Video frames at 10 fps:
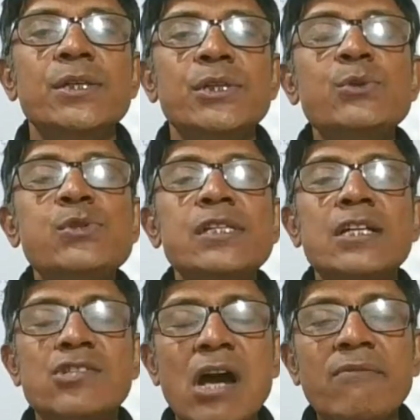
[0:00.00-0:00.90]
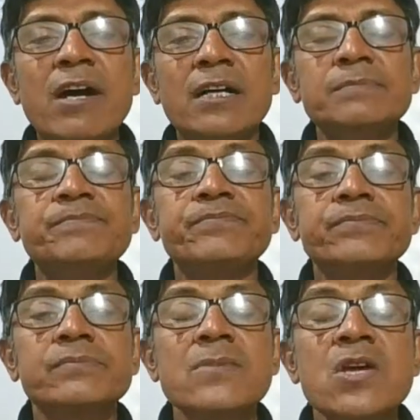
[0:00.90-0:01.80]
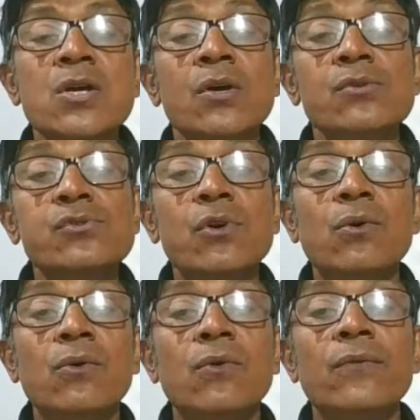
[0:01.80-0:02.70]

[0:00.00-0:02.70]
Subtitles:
using the Java. So